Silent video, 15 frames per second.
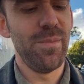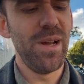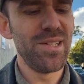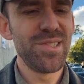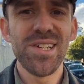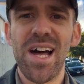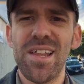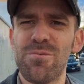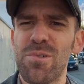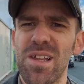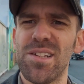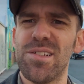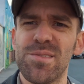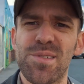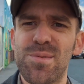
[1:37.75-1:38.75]
It's not
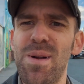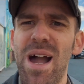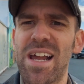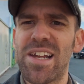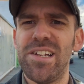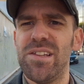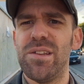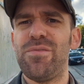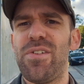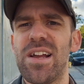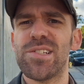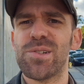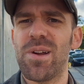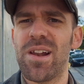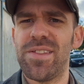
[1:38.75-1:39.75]
really smacking you in the
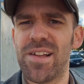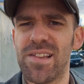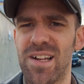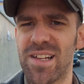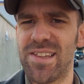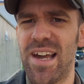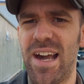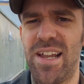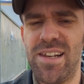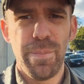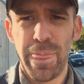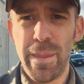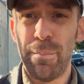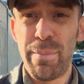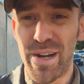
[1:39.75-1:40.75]
face or anything like that,
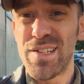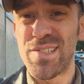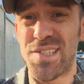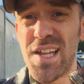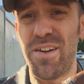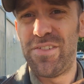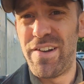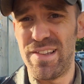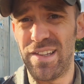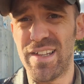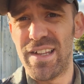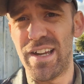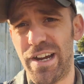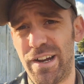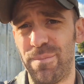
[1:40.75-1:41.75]
but it's
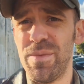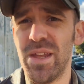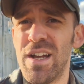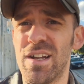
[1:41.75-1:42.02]
definitely there.